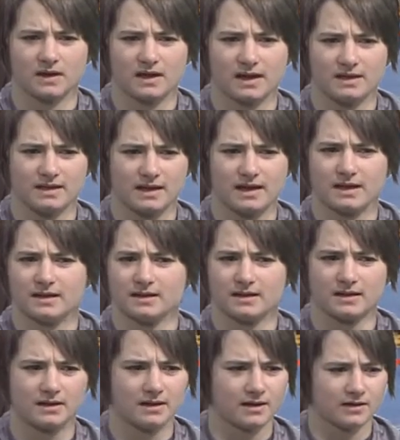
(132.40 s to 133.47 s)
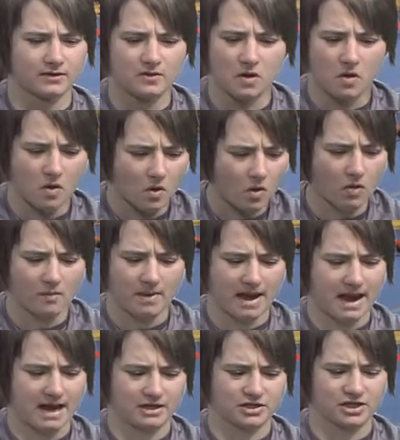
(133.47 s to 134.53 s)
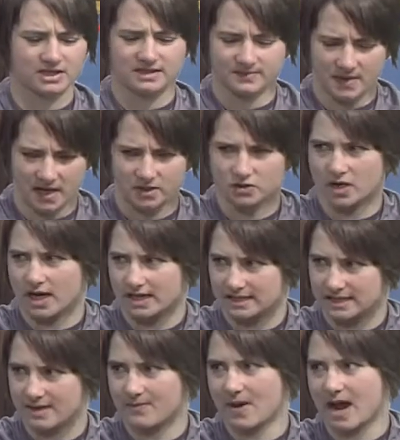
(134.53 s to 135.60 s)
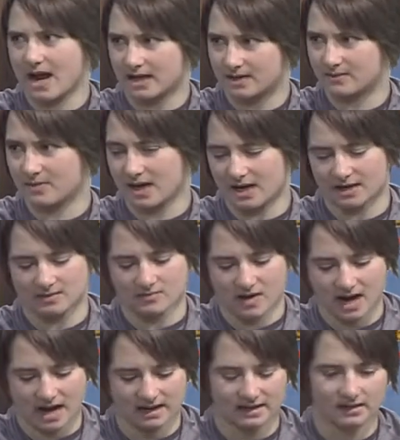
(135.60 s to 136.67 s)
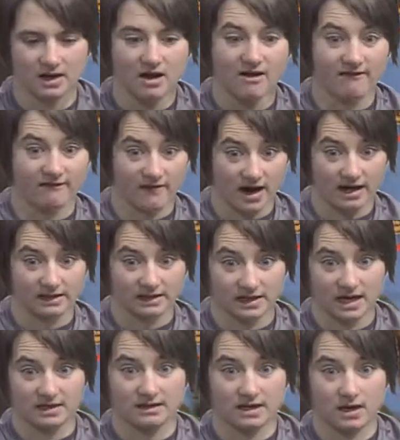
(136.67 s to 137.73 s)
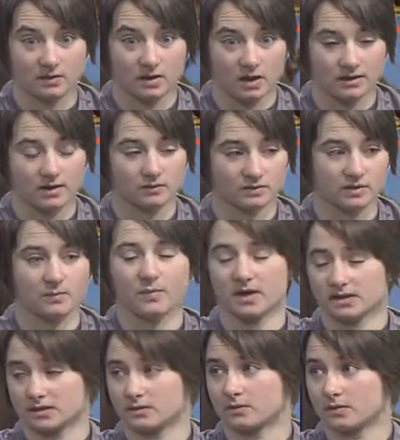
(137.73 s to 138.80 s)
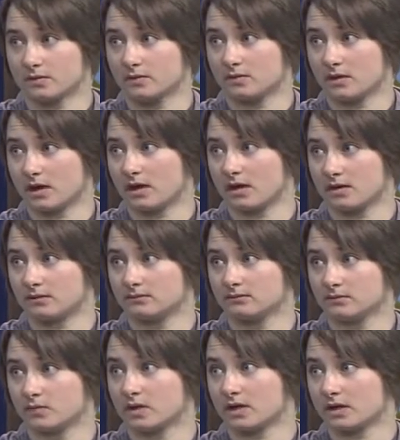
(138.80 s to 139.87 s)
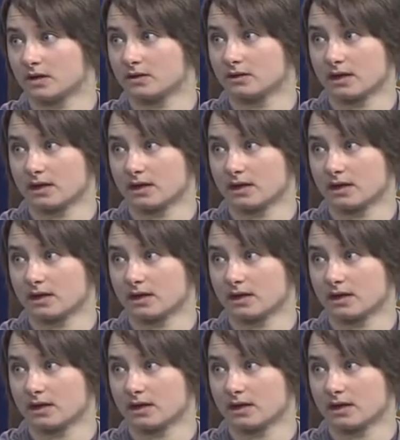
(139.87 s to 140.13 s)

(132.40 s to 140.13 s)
And then the whole match I spent trying to get back and back and back. And finally, I think that was a buzzer winner.